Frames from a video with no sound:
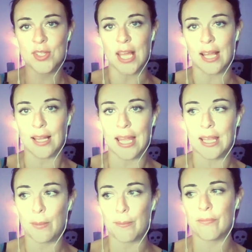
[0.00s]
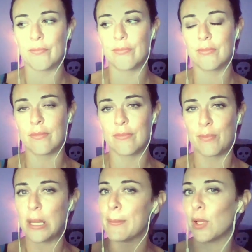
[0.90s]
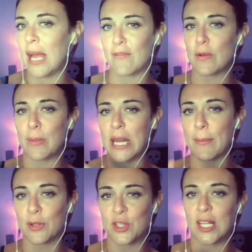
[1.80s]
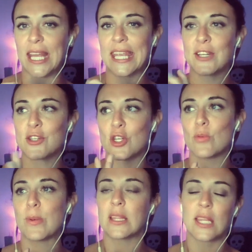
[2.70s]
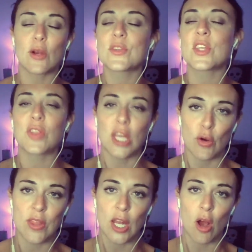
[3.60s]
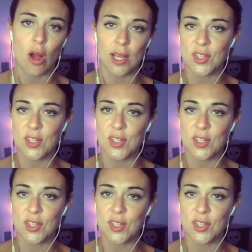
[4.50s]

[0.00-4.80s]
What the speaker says: that like people haven't been able to like get to. But there was a theory that August